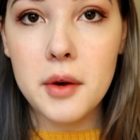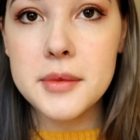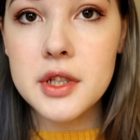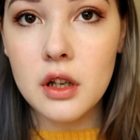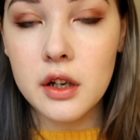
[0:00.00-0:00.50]

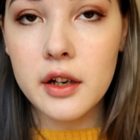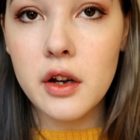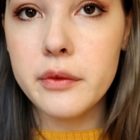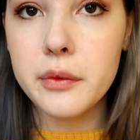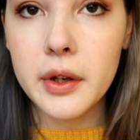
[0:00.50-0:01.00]
I'm starting
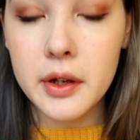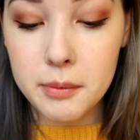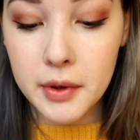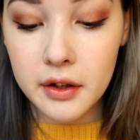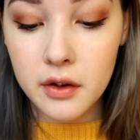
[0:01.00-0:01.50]
off with a
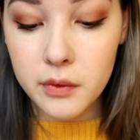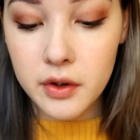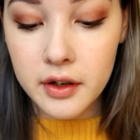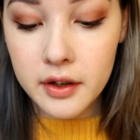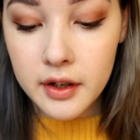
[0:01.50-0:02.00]
bit of
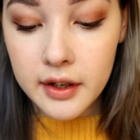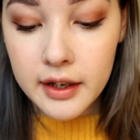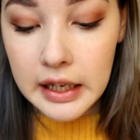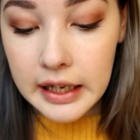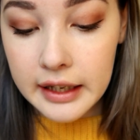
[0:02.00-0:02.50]
a
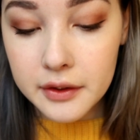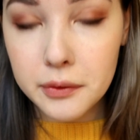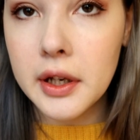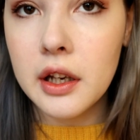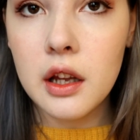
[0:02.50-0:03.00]
light
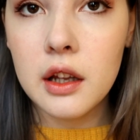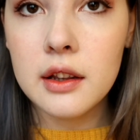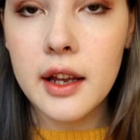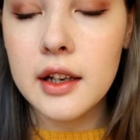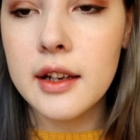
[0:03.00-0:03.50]

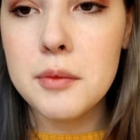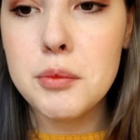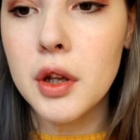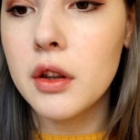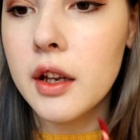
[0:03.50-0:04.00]
gradient and then
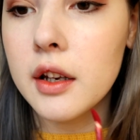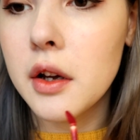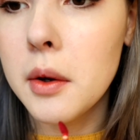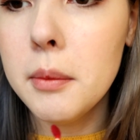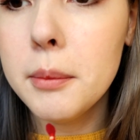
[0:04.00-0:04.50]
building it
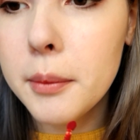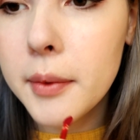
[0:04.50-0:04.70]
up.